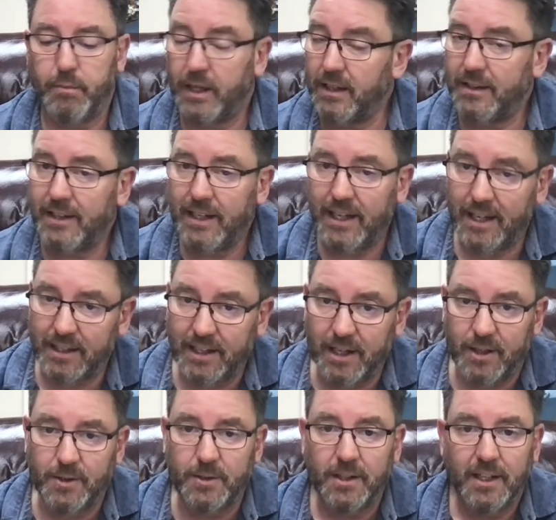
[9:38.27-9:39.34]
but he had to
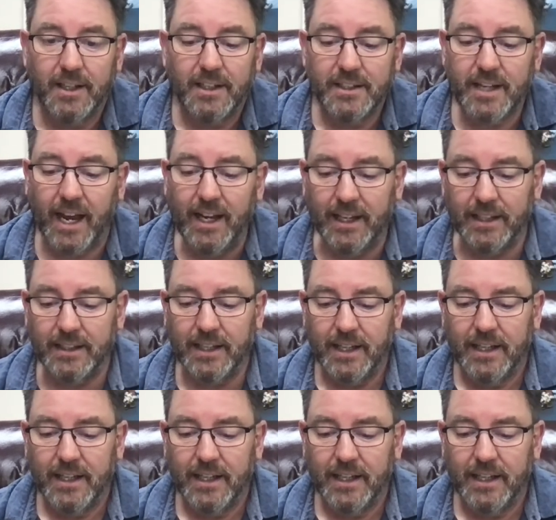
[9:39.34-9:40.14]
go take it.